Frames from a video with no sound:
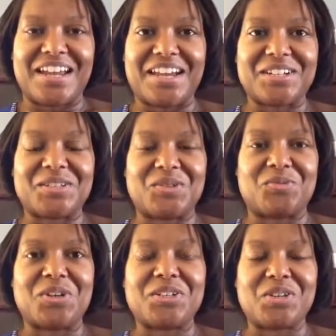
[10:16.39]
I actually
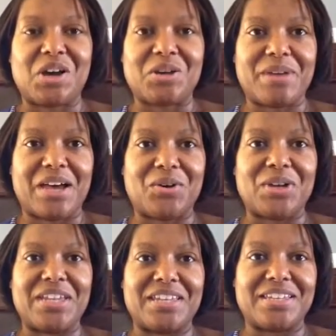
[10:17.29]
want to talk about
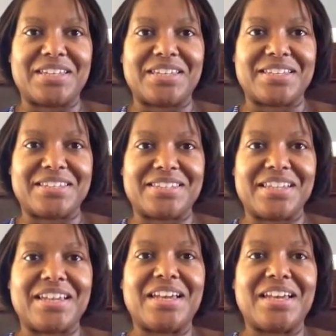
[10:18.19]
is